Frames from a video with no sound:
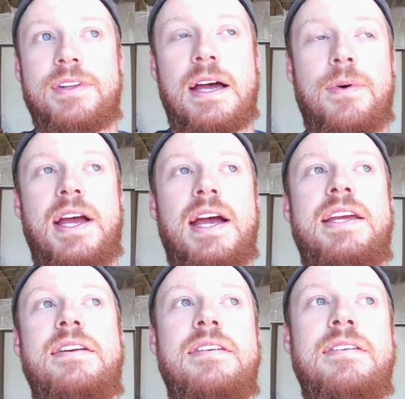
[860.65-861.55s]
That way I
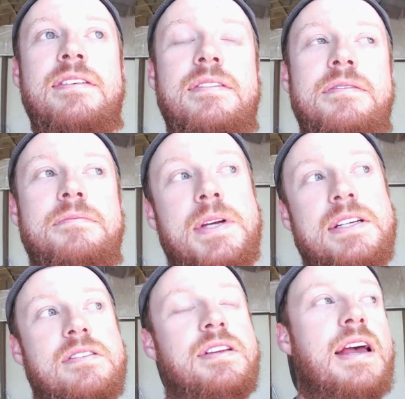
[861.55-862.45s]
can basically